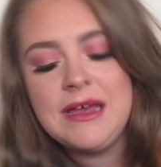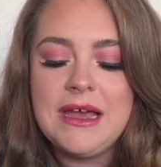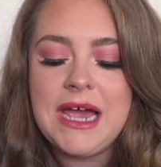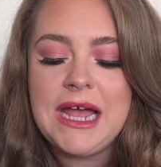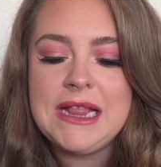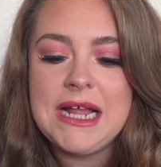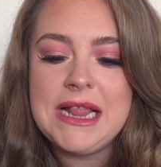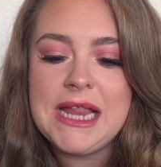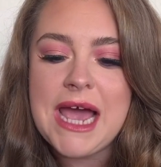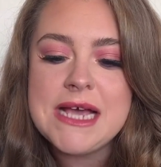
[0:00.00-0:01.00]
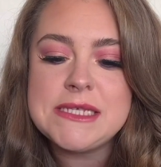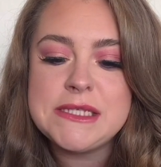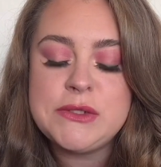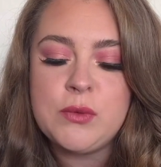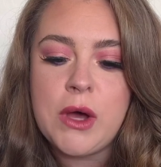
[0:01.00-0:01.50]
And the
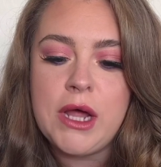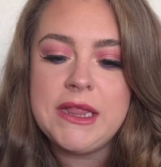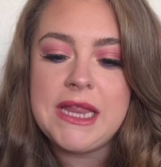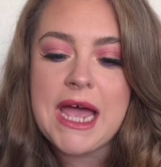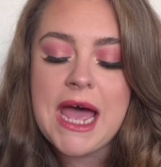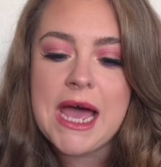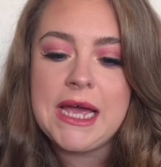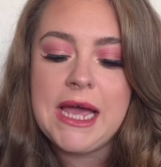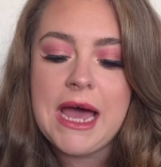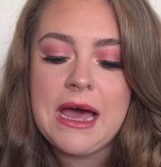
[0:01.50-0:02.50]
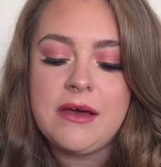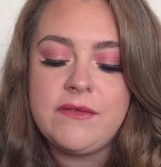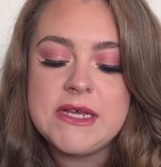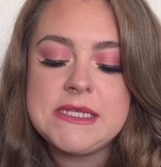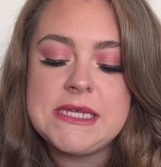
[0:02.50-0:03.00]
last one that I have
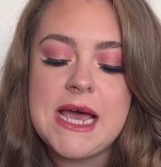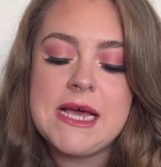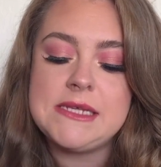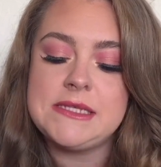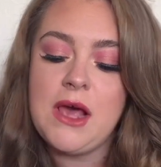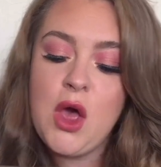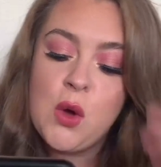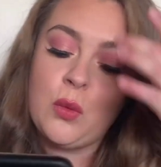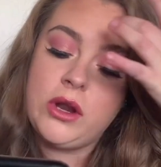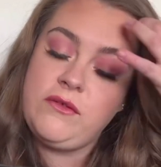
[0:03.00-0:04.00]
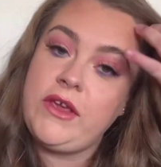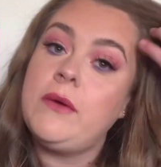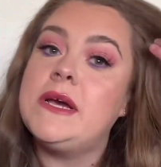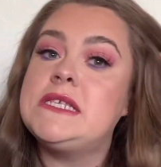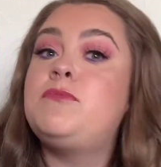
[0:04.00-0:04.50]
says one of you
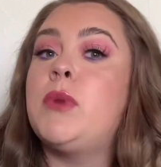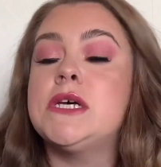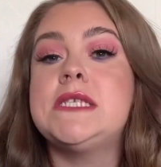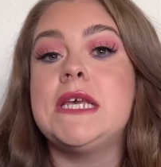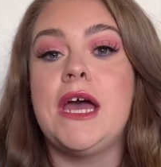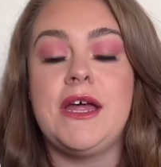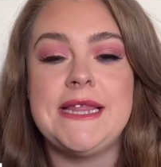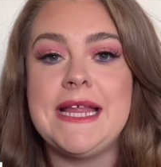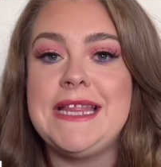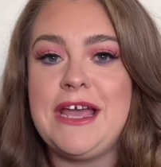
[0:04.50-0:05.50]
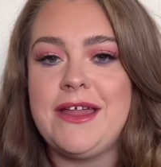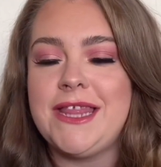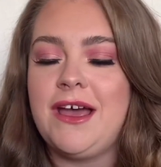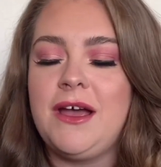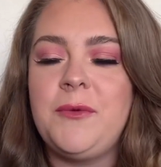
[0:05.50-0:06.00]
is bossier than the
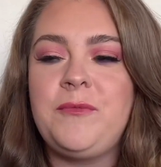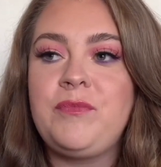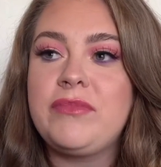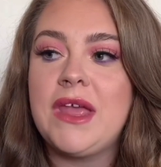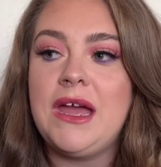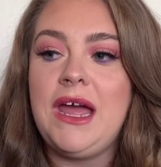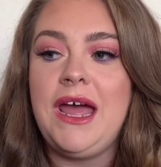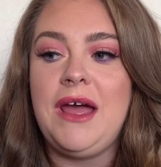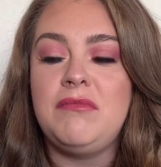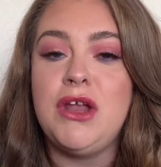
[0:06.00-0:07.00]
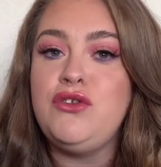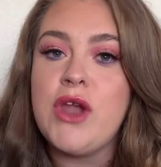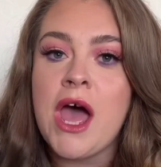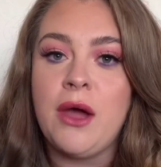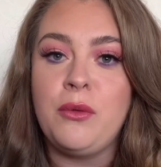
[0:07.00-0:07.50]
other.
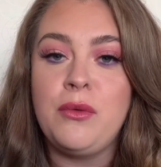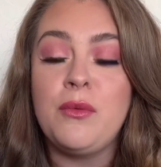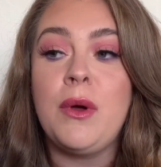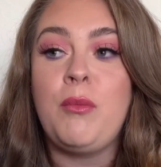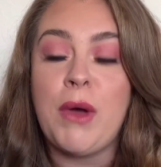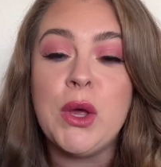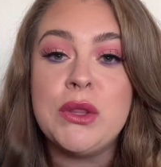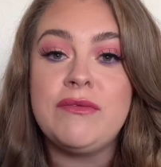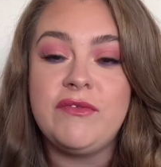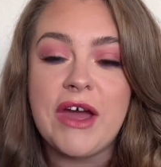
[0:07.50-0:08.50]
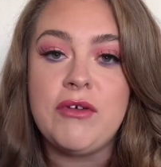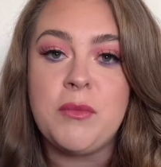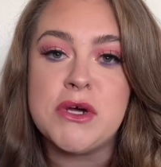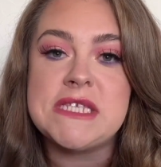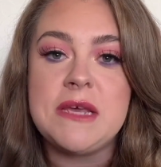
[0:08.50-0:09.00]
No, we're both very
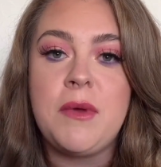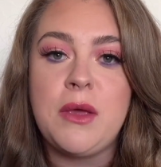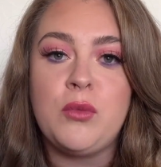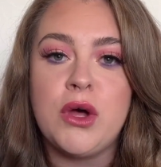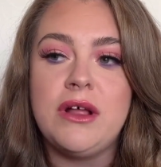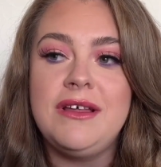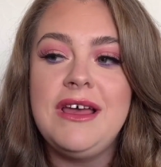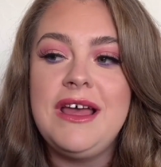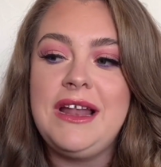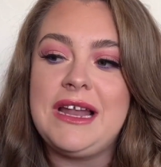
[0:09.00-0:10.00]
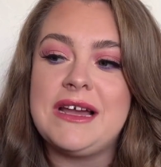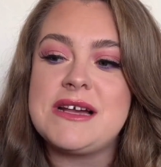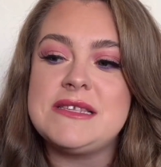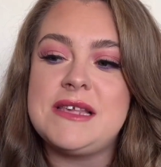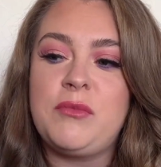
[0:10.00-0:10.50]
bossy people. Like I
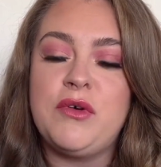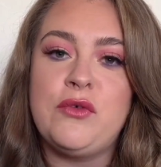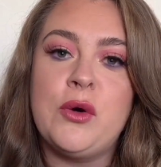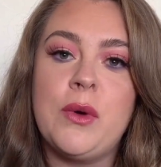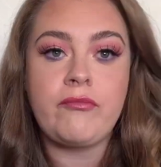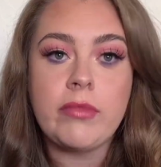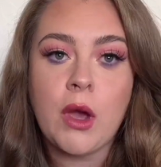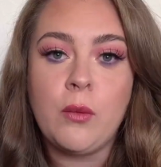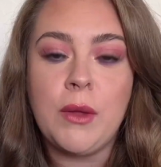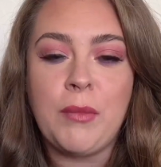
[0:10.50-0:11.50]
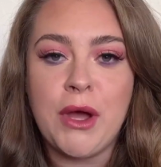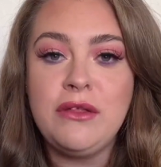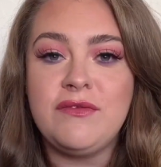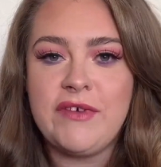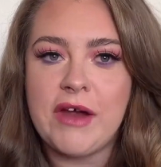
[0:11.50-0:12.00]
said before, we're
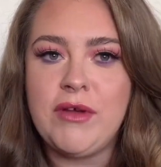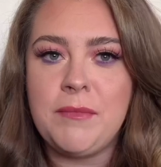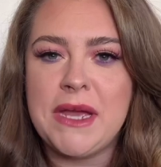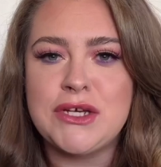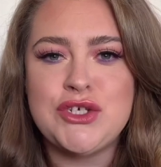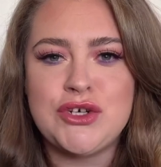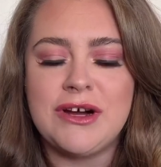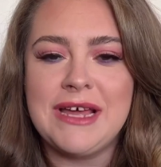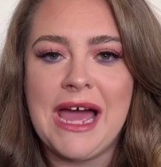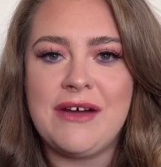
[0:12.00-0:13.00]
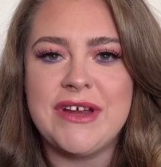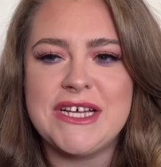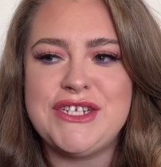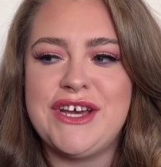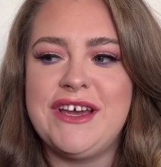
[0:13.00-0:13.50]
both very big strong
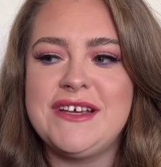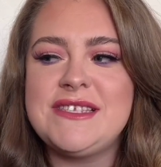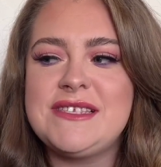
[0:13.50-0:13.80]
characters,